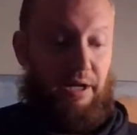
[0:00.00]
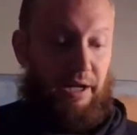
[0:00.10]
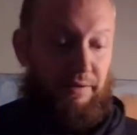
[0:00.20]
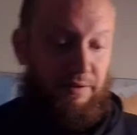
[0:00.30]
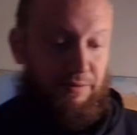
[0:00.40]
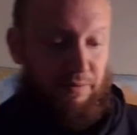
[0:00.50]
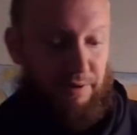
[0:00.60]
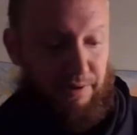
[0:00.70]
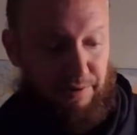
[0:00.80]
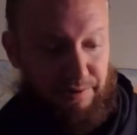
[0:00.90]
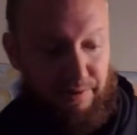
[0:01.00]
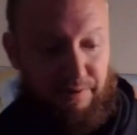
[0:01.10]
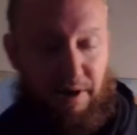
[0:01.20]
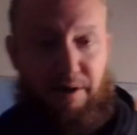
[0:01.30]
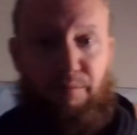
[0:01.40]
And this one is
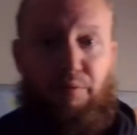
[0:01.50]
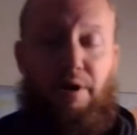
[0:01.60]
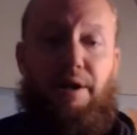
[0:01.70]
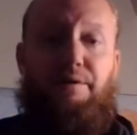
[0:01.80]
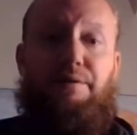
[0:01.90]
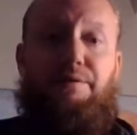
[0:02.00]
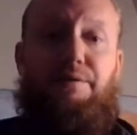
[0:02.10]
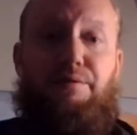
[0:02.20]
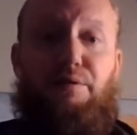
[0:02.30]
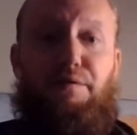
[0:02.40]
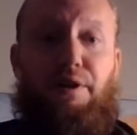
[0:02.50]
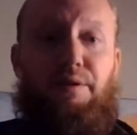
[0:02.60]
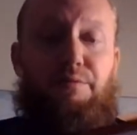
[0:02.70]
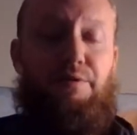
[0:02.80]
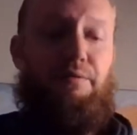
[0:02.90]
design and practice. So
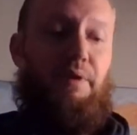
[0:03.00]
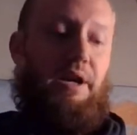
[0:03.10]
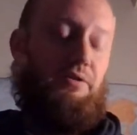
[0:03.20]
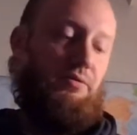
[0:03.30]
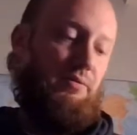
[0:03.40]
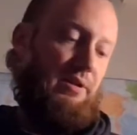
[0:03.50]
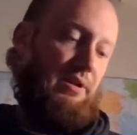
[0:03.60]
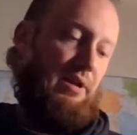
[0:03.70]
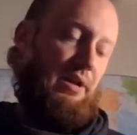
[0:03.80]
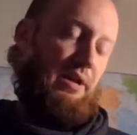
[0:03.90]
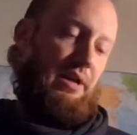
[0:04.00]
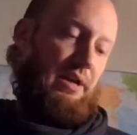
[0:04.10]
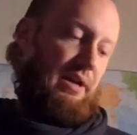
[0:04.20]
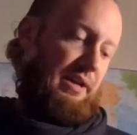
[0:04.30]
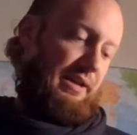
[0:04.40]
volume 2 actually
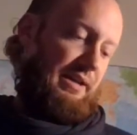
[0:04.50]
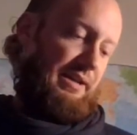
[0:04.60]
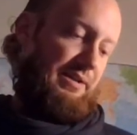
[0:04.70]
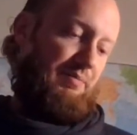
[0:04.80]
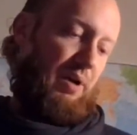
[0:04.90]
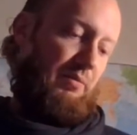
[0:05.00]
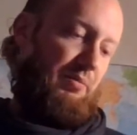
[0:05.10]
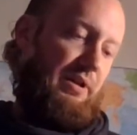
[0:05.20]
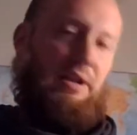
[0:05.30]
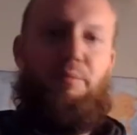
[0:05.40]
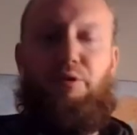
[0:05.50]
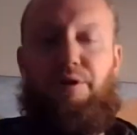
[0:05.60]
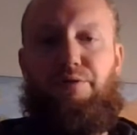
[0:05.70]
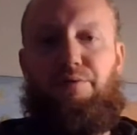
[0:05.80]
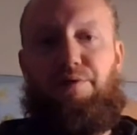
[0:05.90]
is probably a lot more
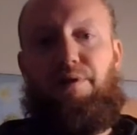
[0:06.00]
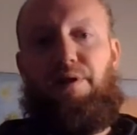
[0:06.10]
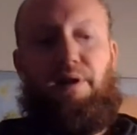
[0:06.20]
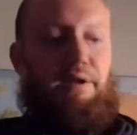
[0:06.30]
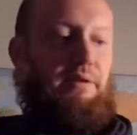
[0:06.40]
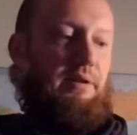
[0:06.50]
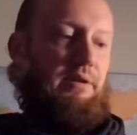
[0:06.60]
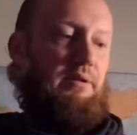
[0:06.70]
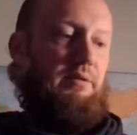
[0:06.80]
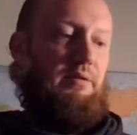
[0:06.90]
interesting, I think.